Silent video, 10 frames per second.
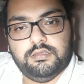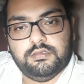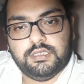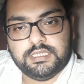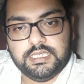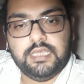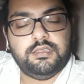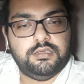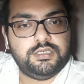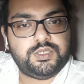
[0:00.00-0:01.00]
the
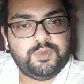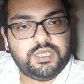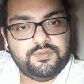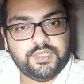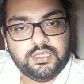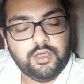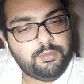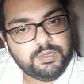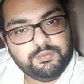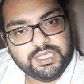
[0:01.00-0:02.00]
sailors were a very
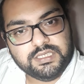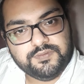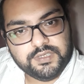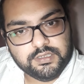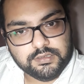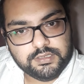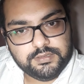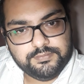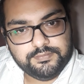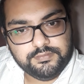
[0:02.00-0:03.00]
commonplace
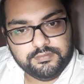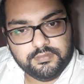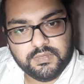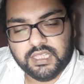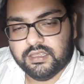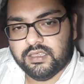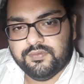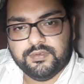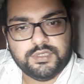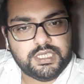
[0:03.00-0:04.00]
figures, and
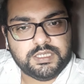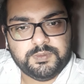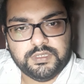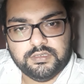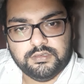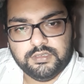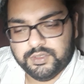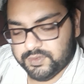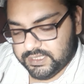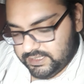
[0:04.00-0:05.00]
therefore Shakespeare
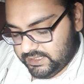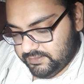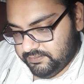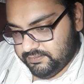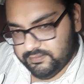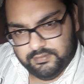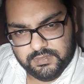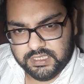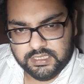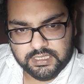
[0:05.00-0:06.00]
uses them.
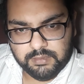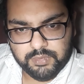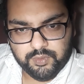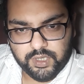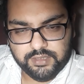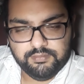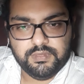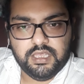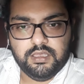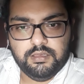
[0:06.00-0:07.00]
This is number one.
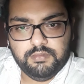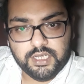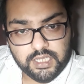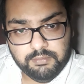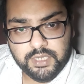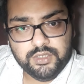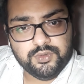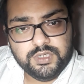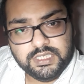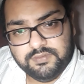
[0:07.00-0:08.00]
But number
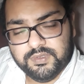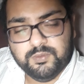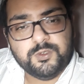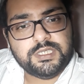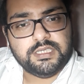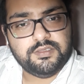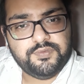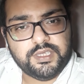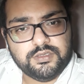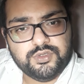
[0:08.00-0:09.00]
two is even more
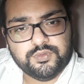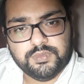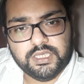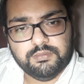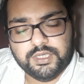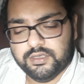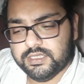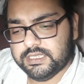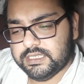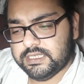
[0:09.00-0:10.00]
significant to me
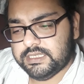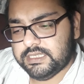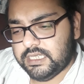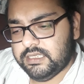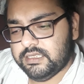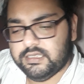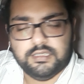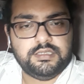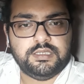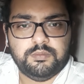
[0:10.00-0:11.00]
because the
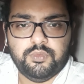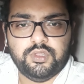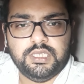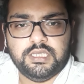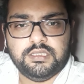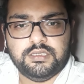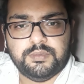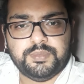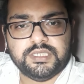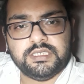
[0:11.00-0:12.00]
sailor symbolically
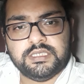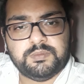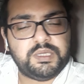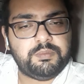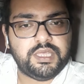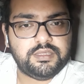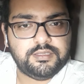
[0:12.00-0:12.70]
represents Macbeth.